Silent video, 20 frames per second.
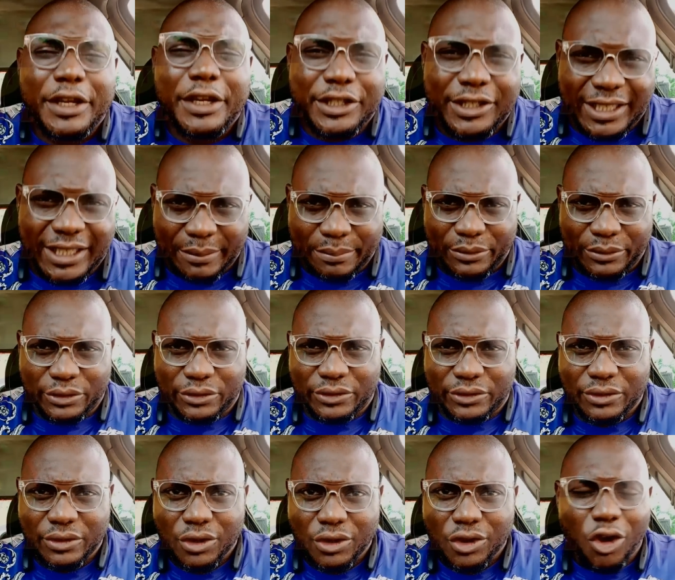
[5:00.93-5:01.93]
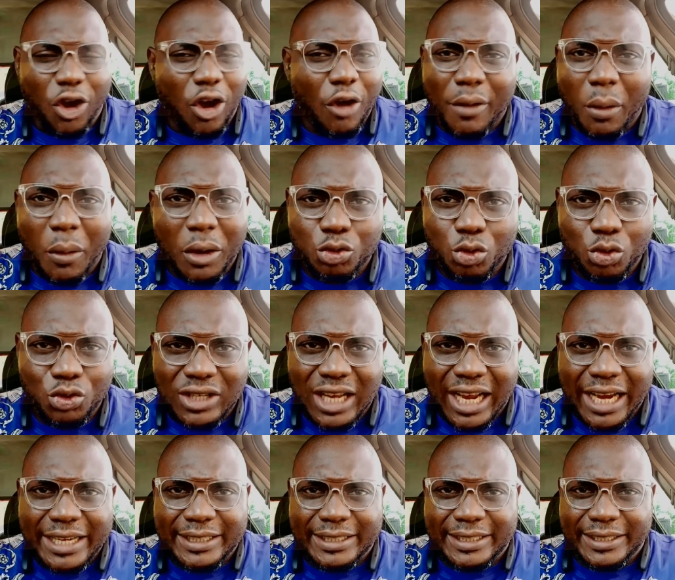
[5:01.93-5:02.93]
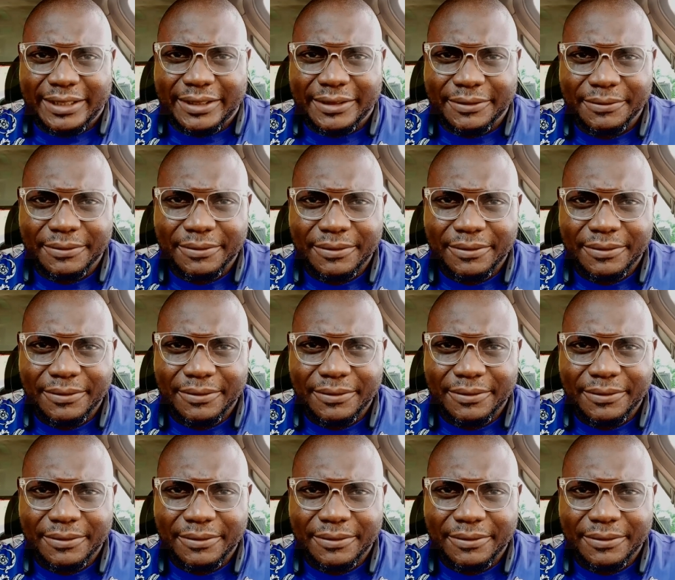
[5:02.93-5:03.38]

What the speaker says: victims of our society.